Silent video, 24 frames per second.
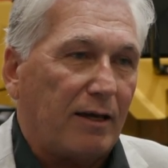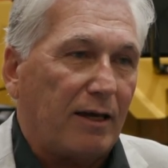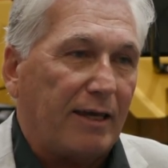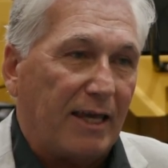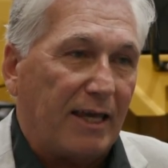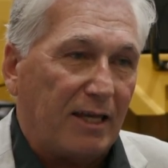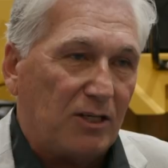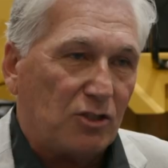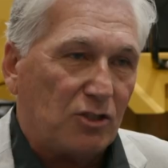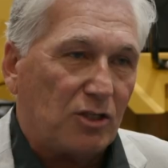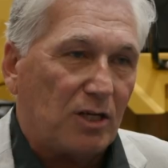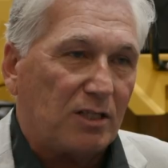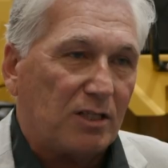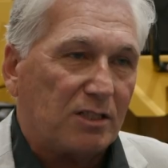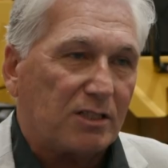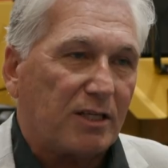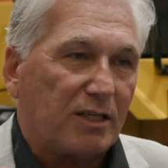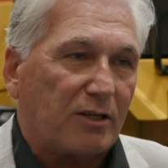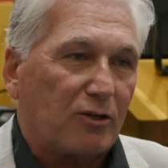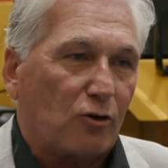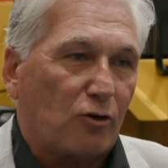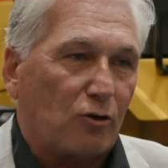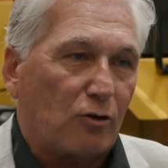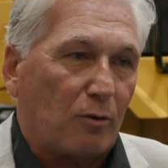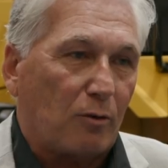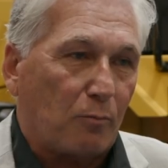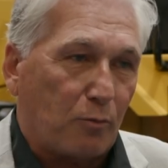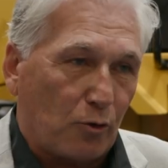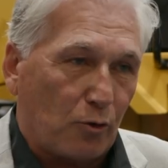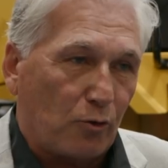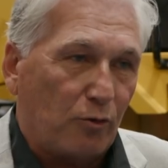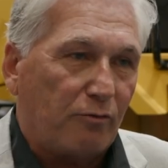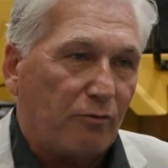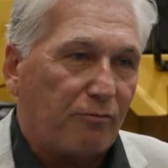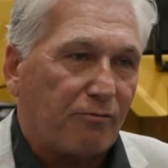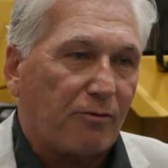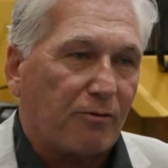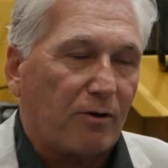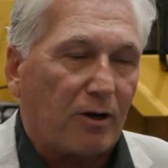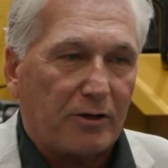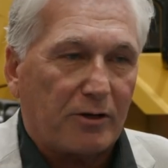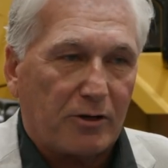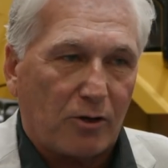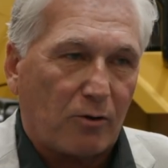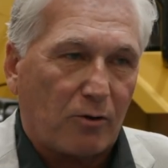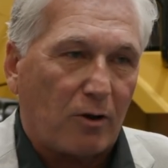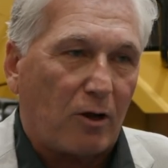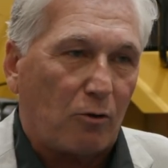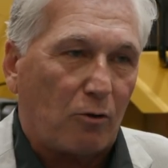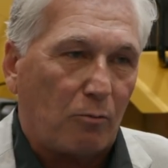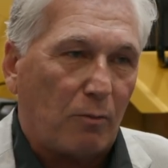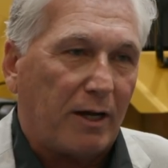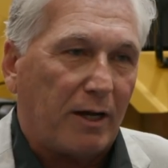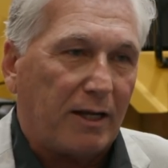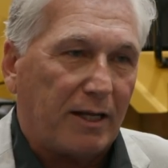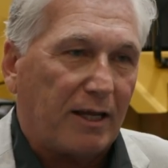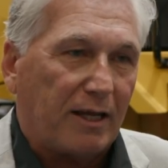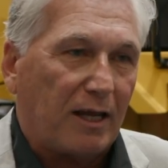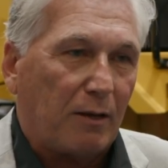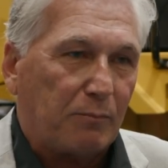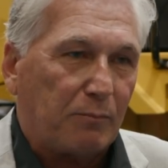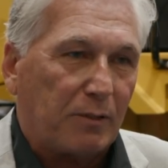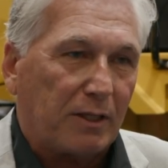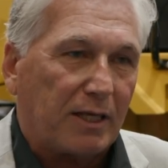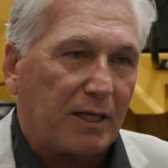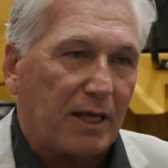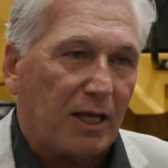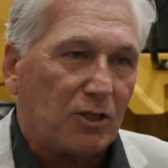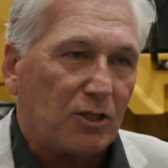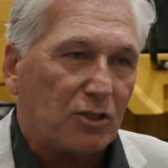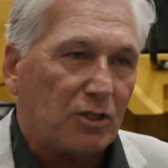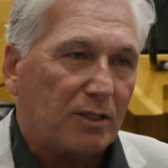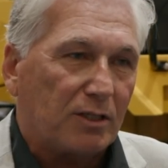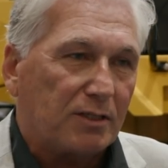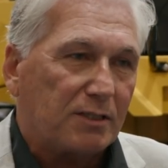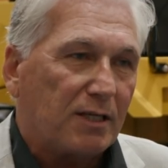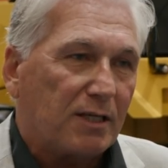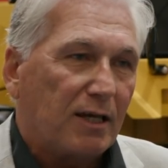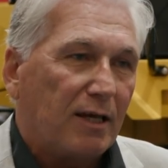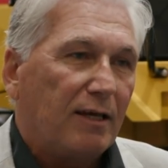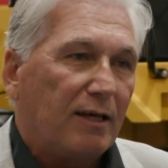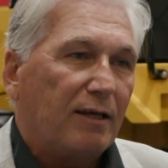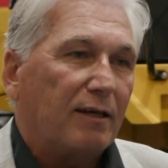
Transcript: engines that are approved for underground mining applications